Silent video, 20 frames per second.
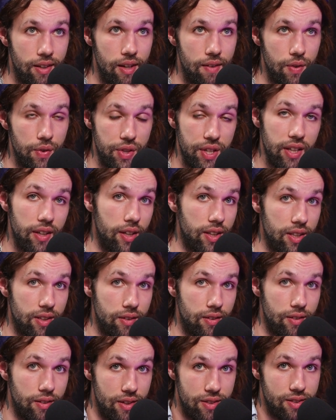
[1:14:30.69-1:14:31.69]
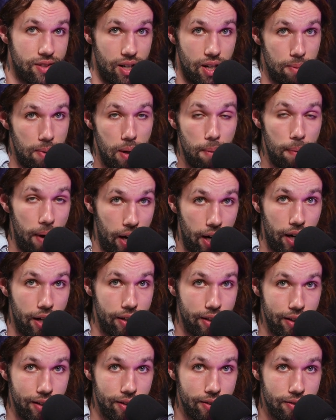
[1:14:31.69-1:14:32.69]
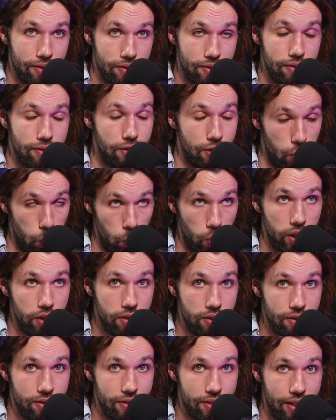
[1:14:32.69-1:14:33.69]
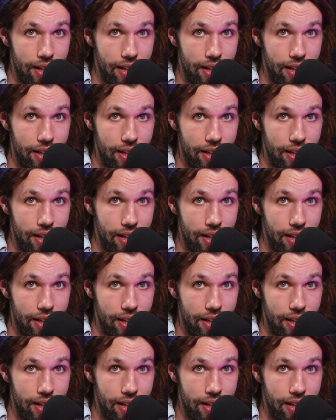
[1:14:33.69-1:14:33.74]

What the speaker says: If you think like it's going to be a bad idea, do it.